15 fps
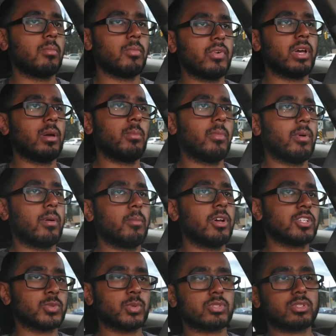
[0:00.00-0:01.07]
But yeah, I might
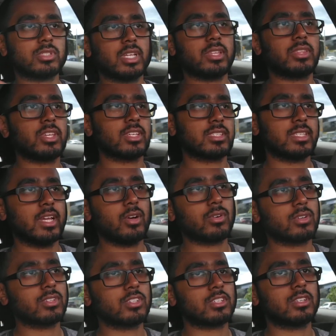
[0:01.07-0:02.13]
as well just end things now
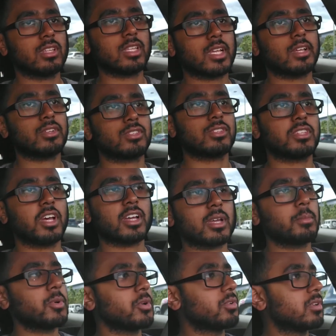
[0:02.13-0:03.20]
because there's nothing else to talk
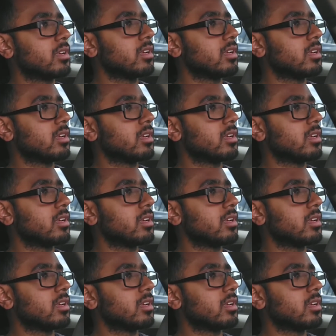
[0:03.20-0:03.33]
about.